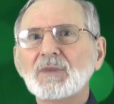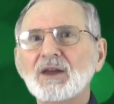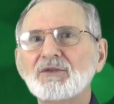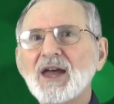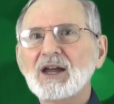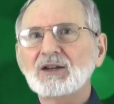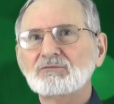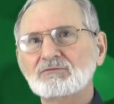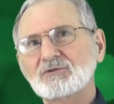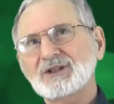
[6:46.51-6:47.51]
that
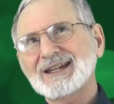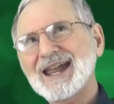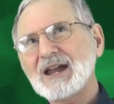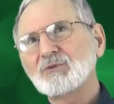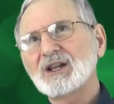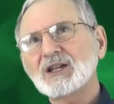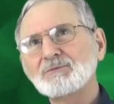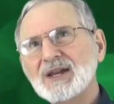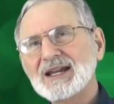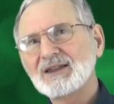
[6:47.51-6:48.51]
can't really
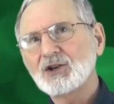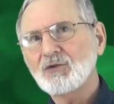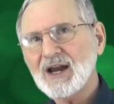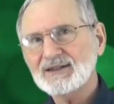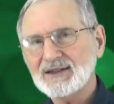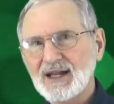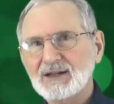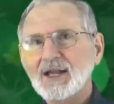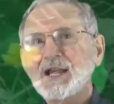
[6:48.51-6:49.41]
compete in the grassland.